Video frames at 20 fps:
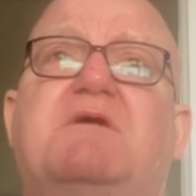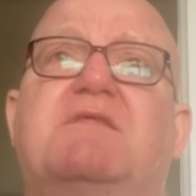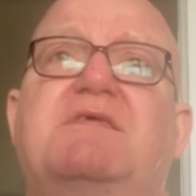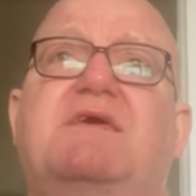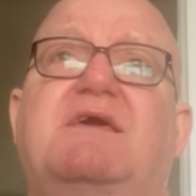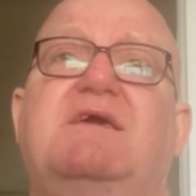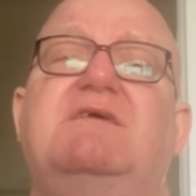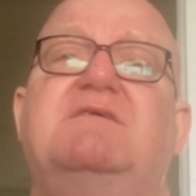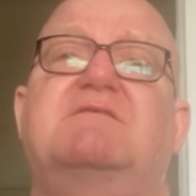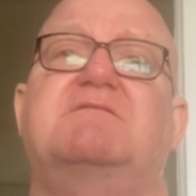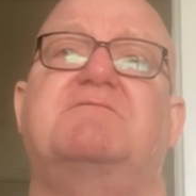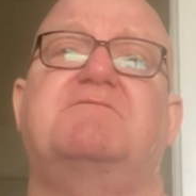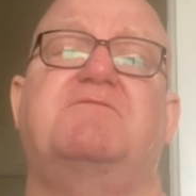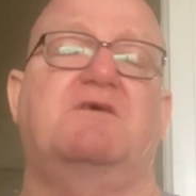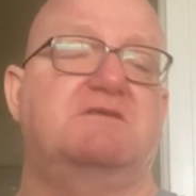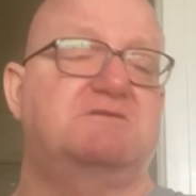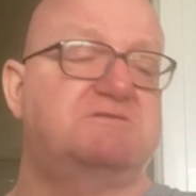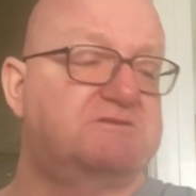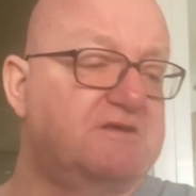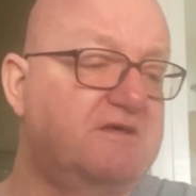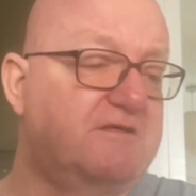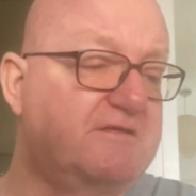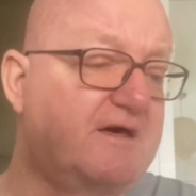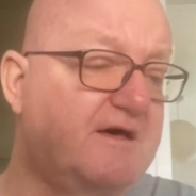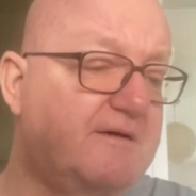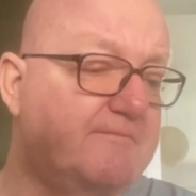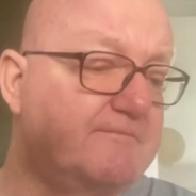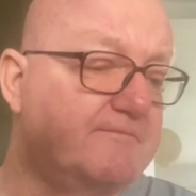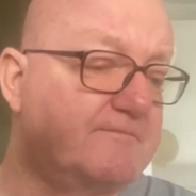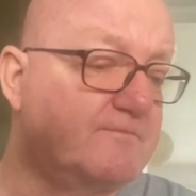by the ease of which
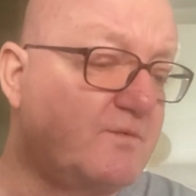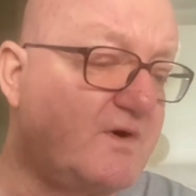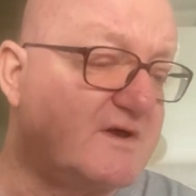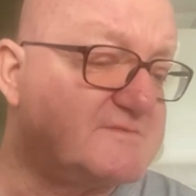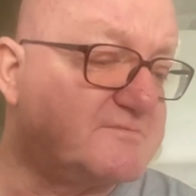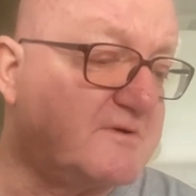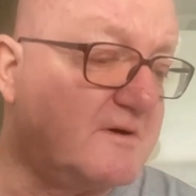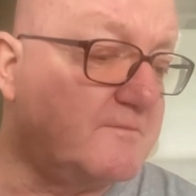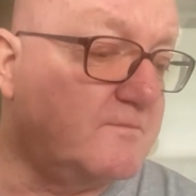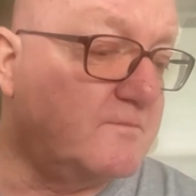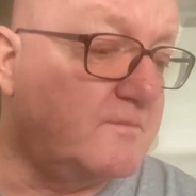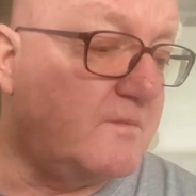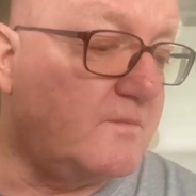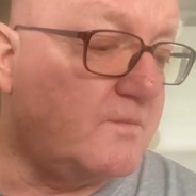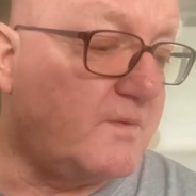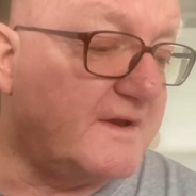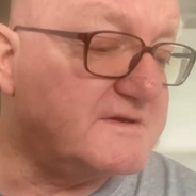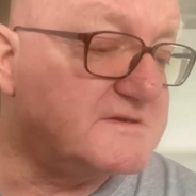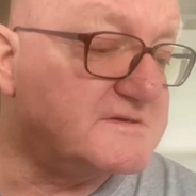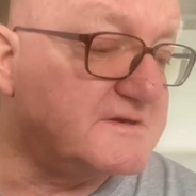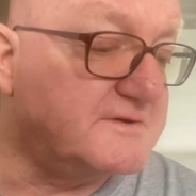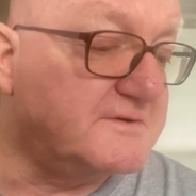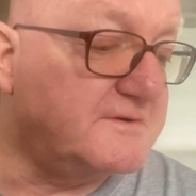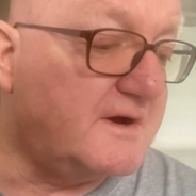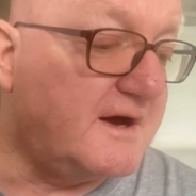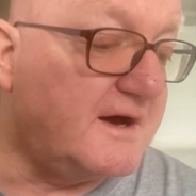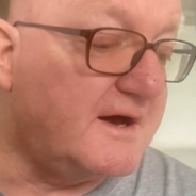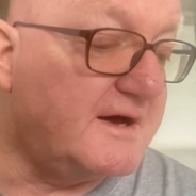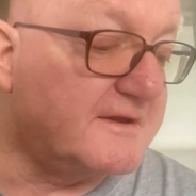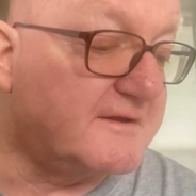West Brom went
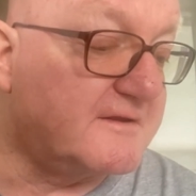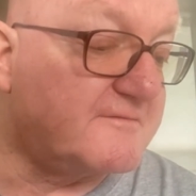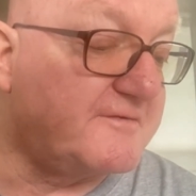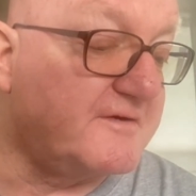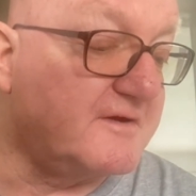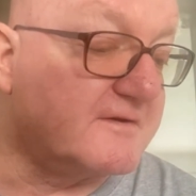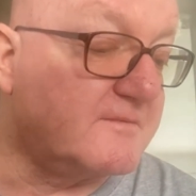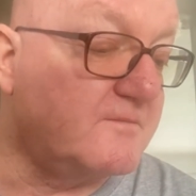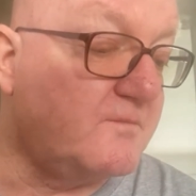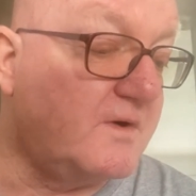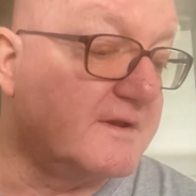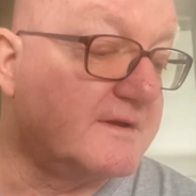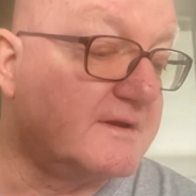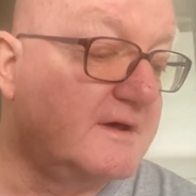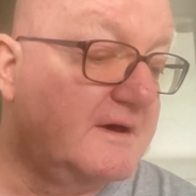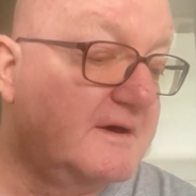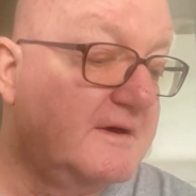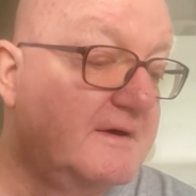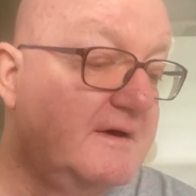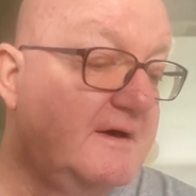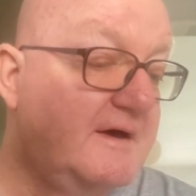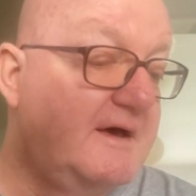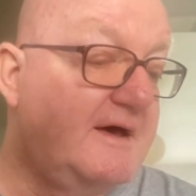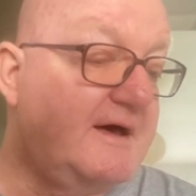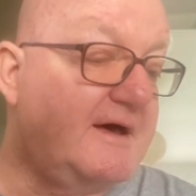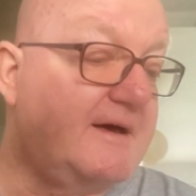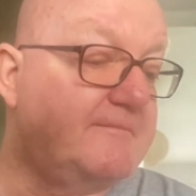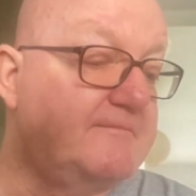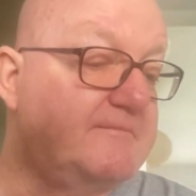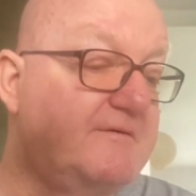to Huddersfield and won.
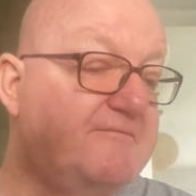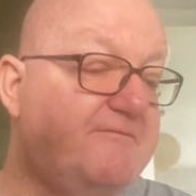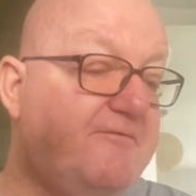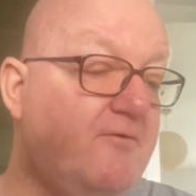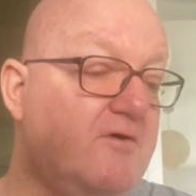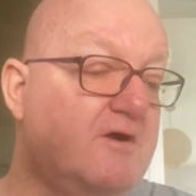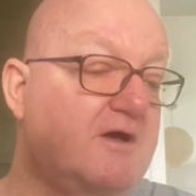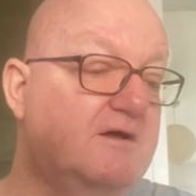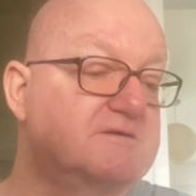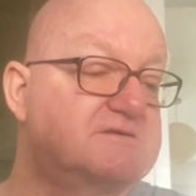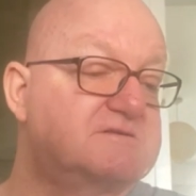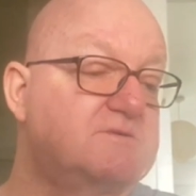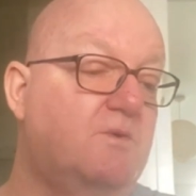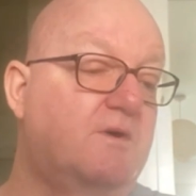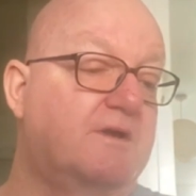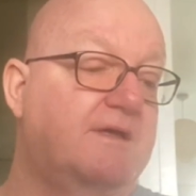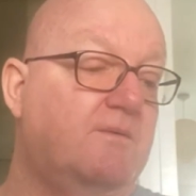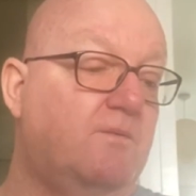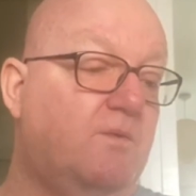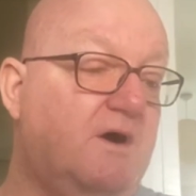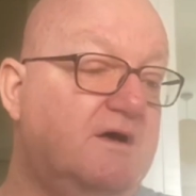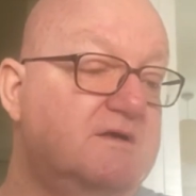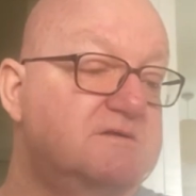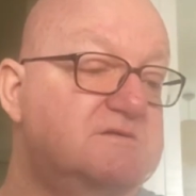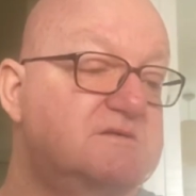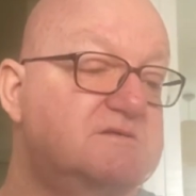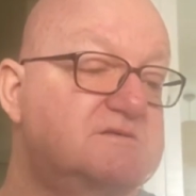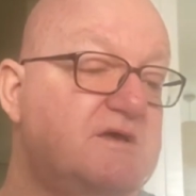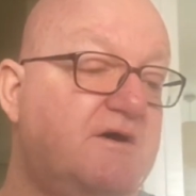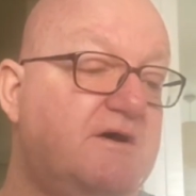But 4-1 it
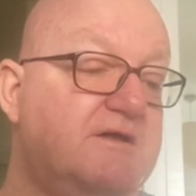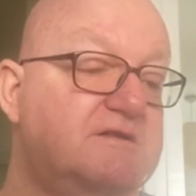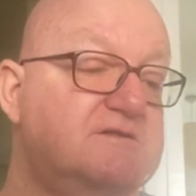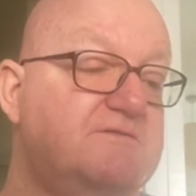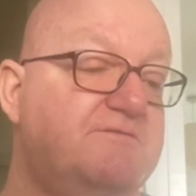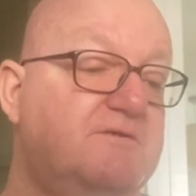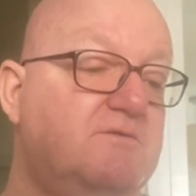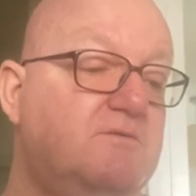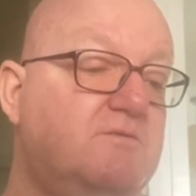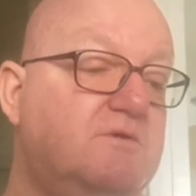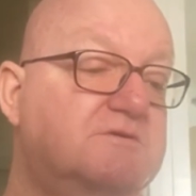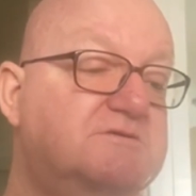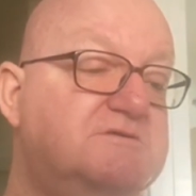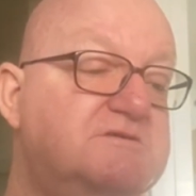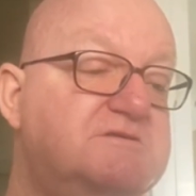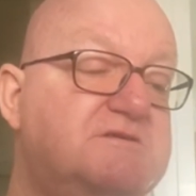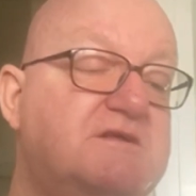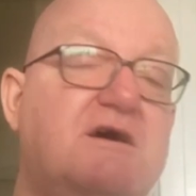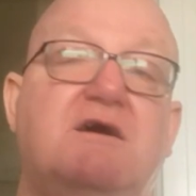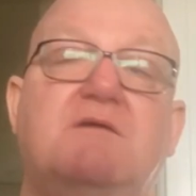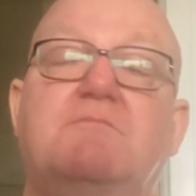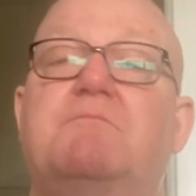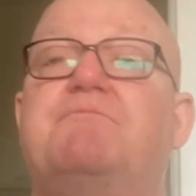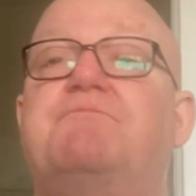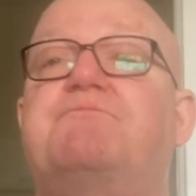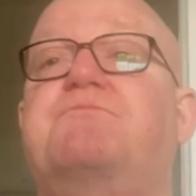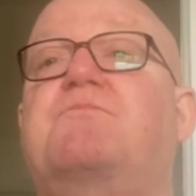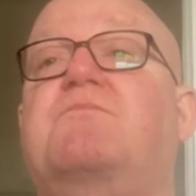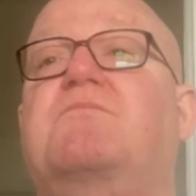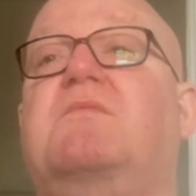was. So Huddersfield want
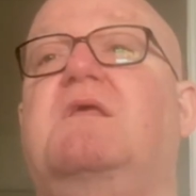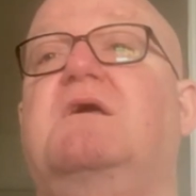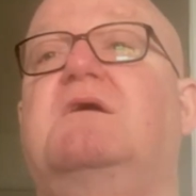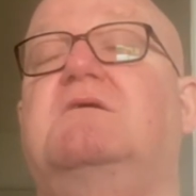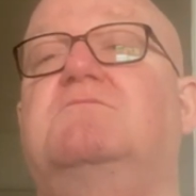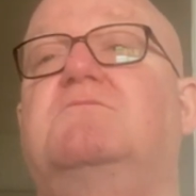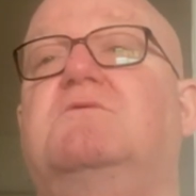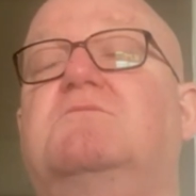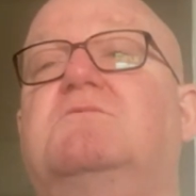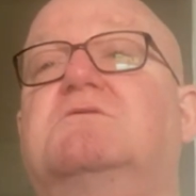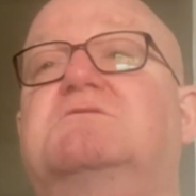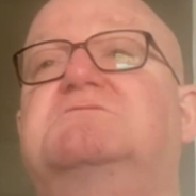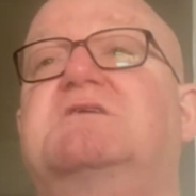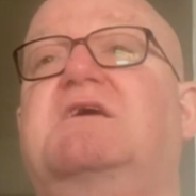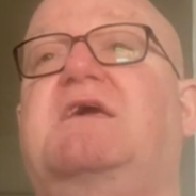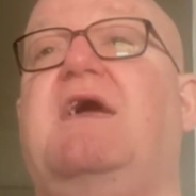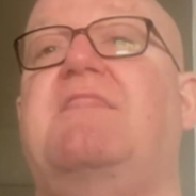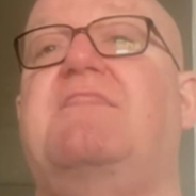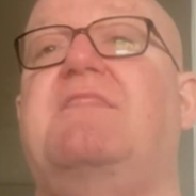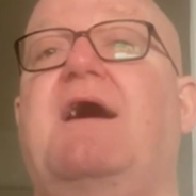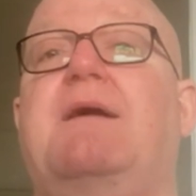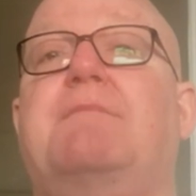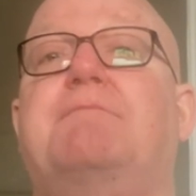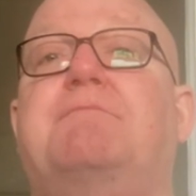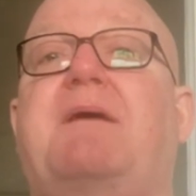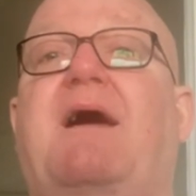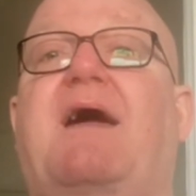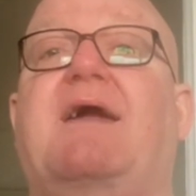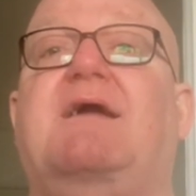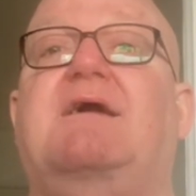to get
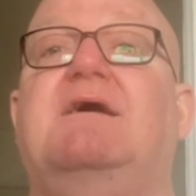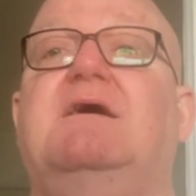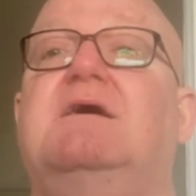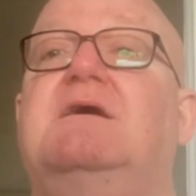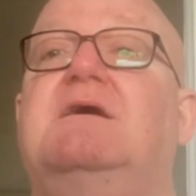that back